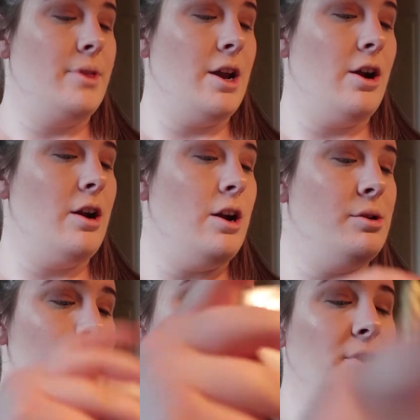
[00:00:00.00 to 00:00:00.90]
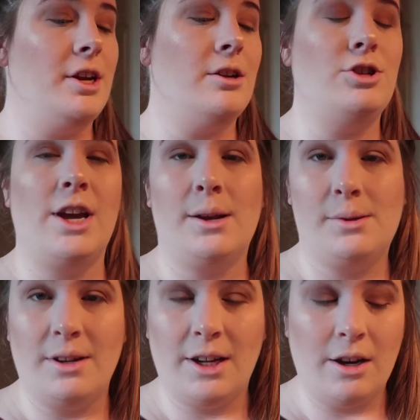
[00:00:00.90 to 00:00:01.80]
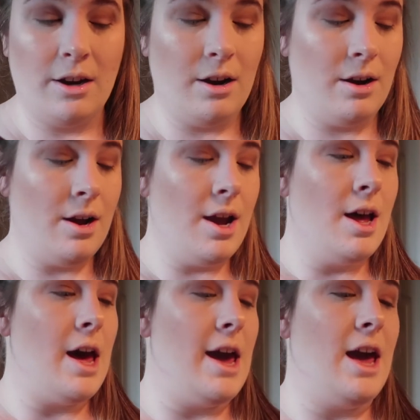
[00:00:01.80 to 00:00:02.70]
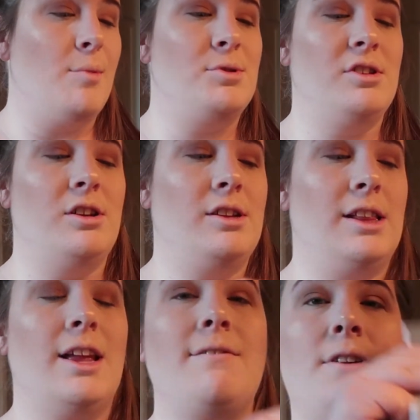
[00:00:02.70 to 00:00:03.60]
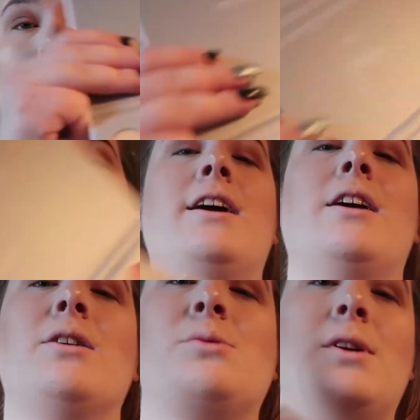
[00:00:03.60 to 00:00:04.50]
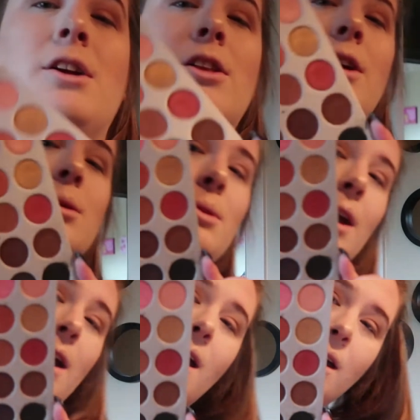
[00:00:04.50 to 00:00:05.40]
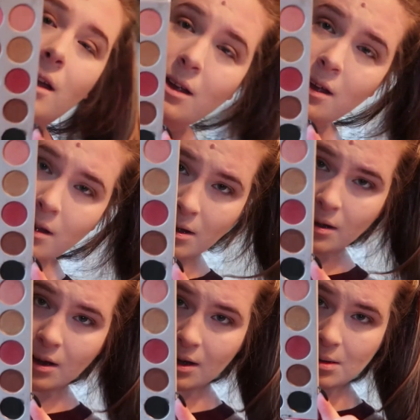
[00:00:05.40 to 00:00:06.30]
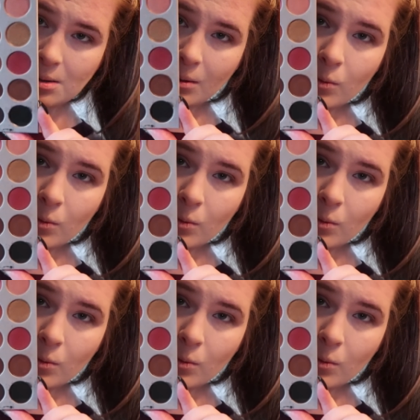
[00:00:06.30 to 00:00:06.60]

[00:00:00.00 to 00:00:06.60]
There are so many good shades in here. I absolutely love this palette. Here's what it looks like, in case you're